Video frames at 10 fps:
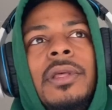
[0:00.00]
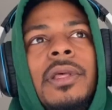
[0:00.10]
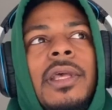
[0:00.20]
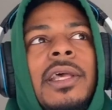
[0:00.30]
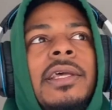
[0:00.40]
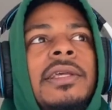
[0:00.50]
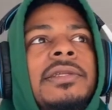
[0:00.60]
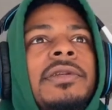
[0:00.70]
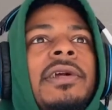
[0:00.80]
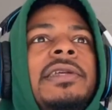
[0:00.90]

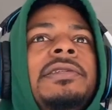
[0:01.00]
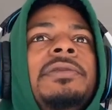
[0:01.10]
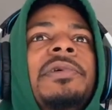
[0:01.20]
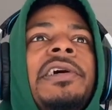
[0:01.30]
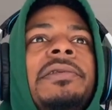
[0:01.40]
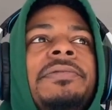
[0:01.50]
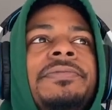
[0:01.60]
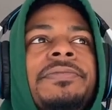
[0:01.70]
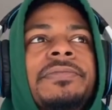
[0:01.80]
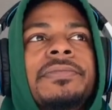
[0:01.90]
it's crazy, man.
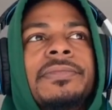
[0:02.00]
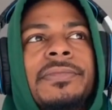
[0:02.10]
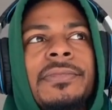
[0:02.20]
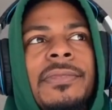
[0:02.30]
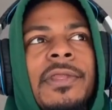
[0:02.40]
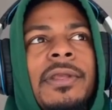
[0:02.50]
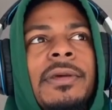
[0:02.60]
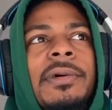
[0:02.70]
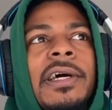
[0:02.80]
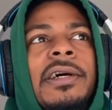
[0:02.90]

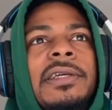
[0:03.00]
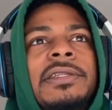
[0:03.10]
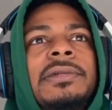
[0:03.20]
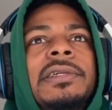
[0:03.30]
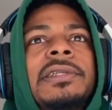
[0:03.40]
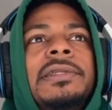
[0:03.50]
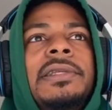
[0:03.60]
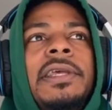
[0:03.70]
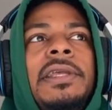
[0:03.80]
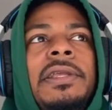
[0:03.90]
But I also wanted to
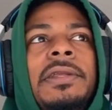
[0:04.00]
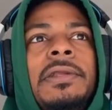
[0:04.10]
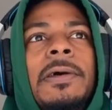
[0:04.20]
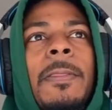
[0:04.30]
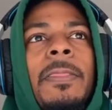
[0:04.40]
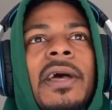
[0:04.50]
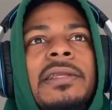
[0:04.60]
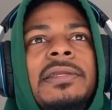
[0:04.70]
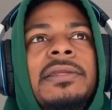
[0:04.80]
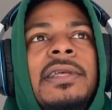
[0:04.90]
say, you know,
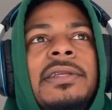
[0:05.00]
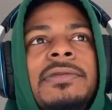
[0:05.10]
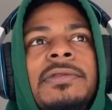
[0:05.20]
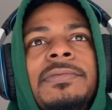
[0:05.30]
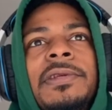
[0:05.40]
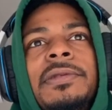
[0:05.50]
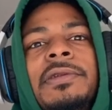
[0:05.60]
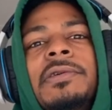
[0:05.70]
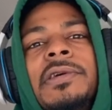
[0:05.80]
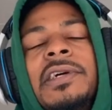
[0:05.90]
that's what's been
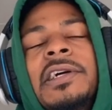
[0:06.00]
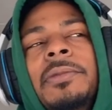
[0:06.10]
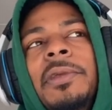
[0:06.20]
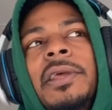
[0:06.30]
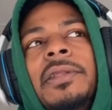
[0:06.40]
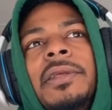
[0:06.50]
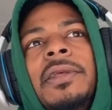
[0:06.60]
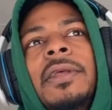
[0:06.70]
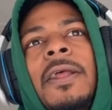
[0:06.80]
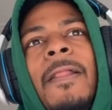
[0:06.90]
going on, man.
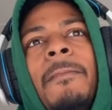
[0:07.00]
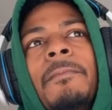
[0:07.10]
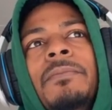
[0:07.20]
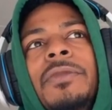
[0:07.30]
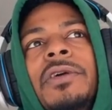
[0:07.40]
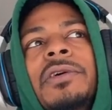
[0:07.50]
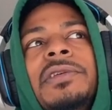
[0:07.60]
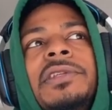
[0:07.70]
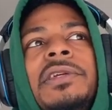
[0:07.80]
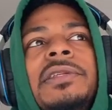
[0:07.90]
You
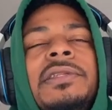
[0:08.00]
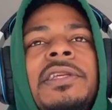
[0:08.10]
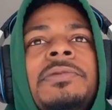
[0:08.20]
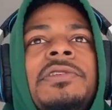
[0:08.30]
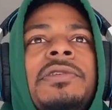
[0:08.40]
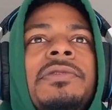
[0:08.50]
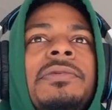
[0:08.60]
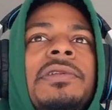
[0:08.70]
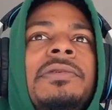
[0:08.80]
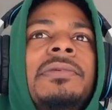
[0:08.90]
always hear the same shit over
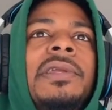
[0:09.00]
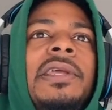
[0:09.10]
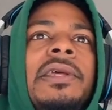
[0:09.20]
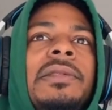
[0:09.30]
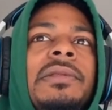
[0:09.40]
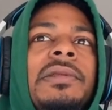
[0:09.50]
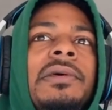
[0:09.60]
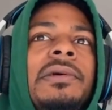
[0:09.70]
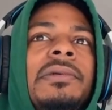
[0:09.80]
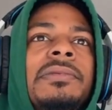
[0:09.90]
and over again. You
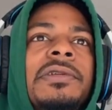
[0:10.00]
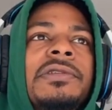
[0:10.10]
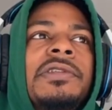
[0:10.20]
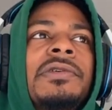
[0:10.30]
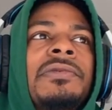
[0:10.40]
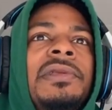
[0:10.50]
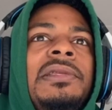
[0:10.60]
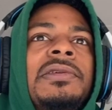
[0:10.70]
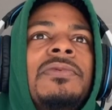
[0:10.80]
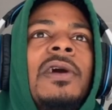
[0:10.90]
know, there's no
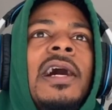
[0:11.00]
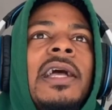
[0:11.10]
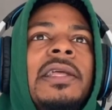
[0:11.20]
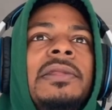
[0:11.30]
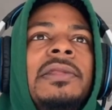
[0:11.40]
reason why